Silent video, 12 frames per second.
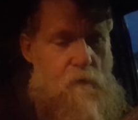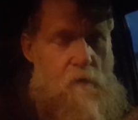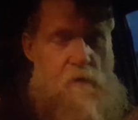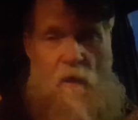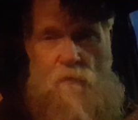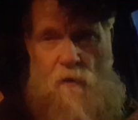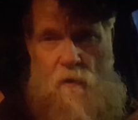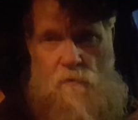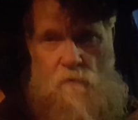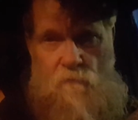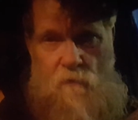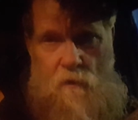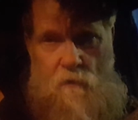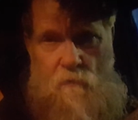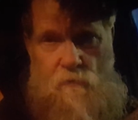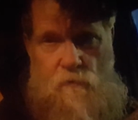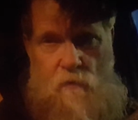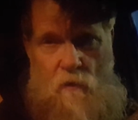10,000
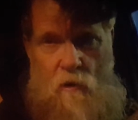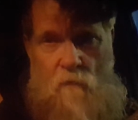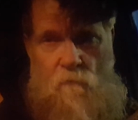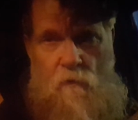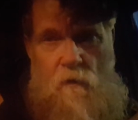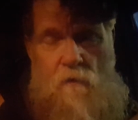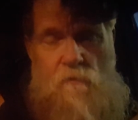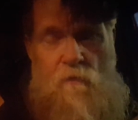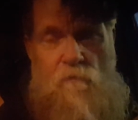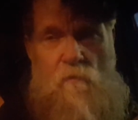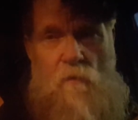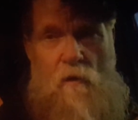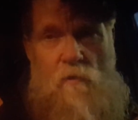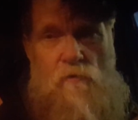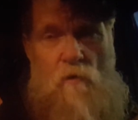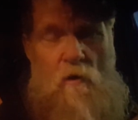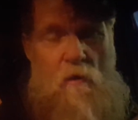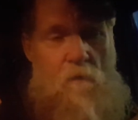vehicles, a convoy that was 50 miles
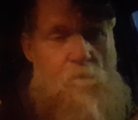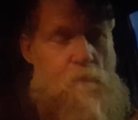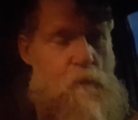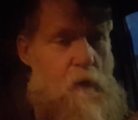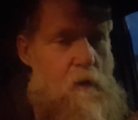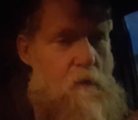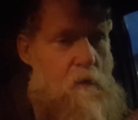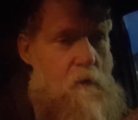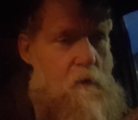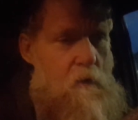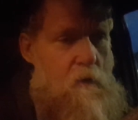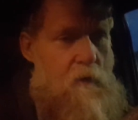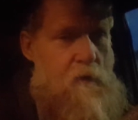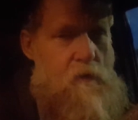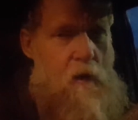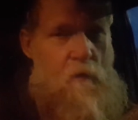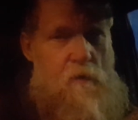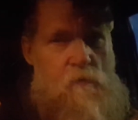long. And I
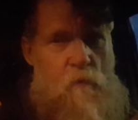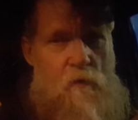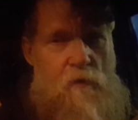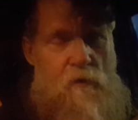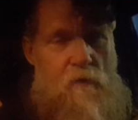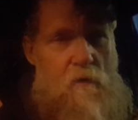always wondered,